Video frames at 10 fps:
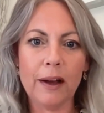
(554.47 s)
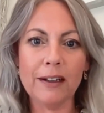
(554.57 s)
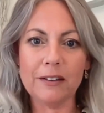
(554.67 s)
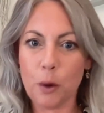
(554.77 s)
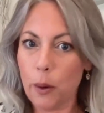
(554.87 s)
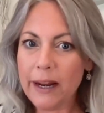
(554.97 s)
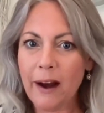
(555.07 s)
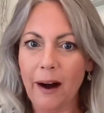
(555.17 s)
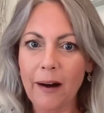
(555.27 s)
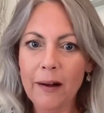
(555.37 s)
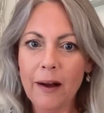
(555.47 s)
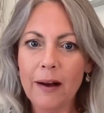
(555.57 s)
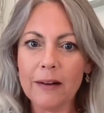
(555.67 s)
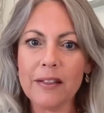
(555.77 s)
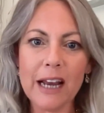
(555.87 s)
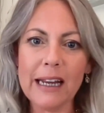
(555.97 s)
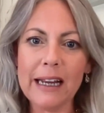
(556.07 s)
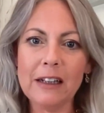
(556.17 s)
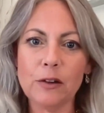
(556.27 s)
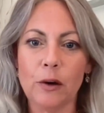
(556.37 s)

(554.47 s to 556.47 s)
It's quicker than it is